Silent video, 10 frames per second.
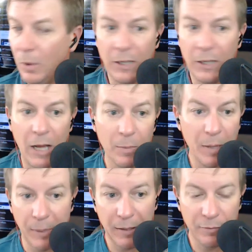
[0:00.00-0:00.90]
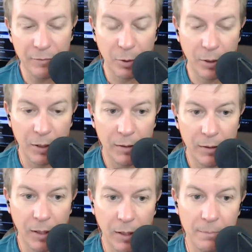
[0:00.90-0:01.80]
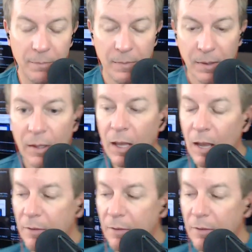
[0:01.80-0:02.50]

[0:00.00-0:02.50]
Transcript: and I don't mind paying for it. I've